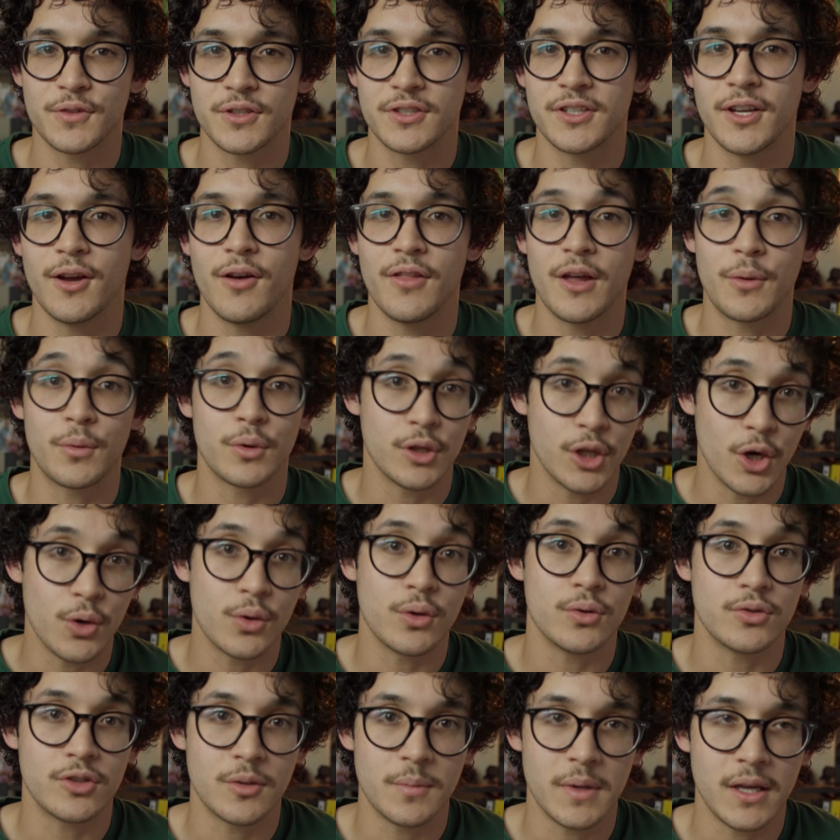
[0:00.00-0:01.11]
for sale that were
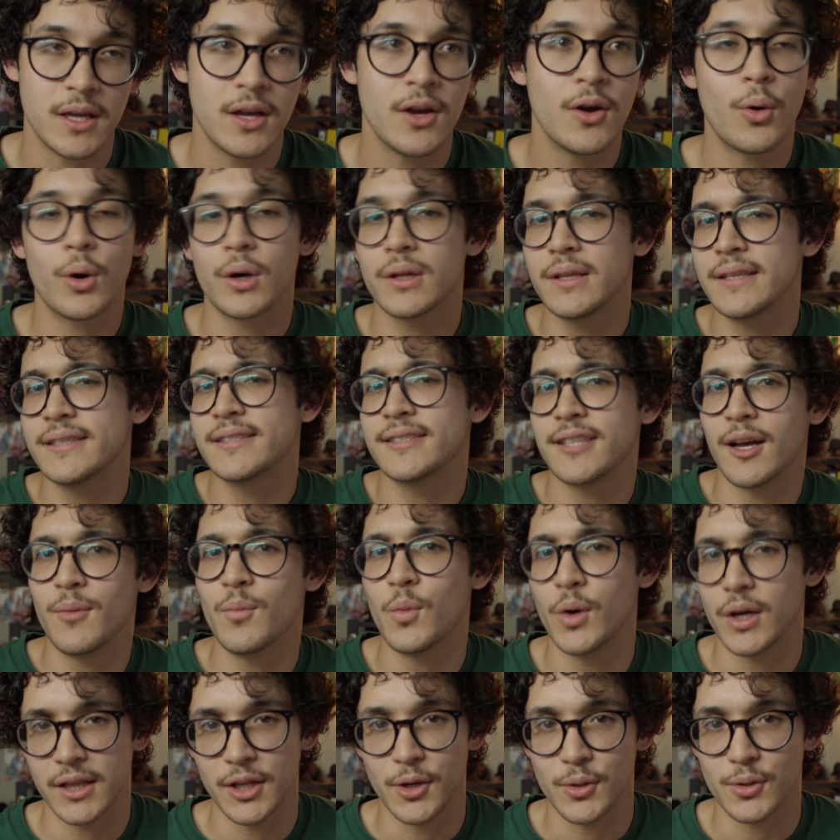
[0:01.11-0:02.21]
local to me, or at least
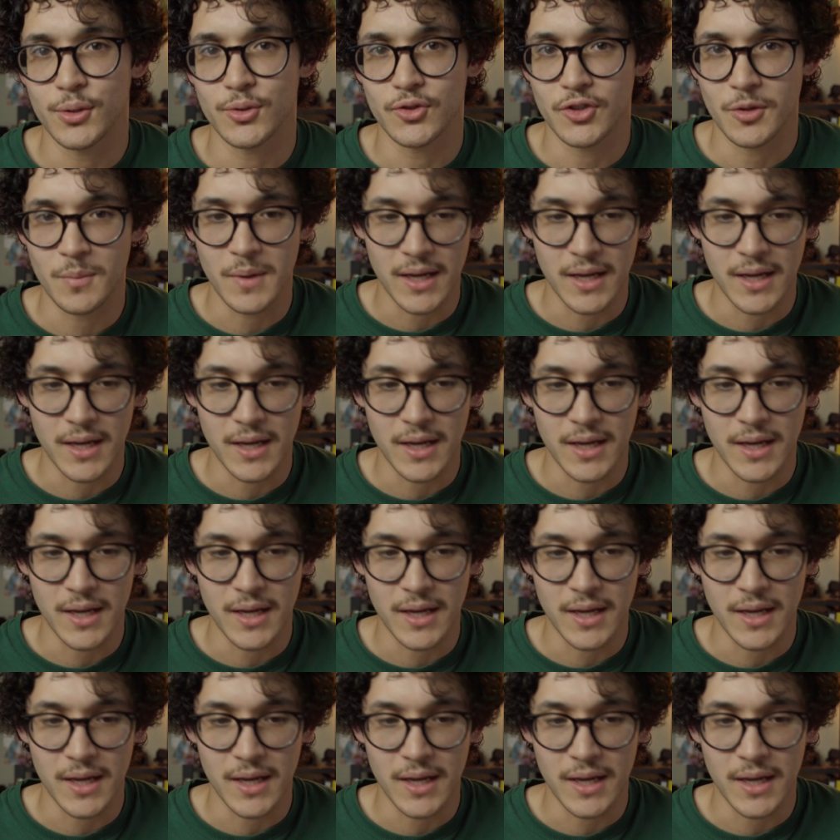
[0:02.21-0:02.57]
somewhat local to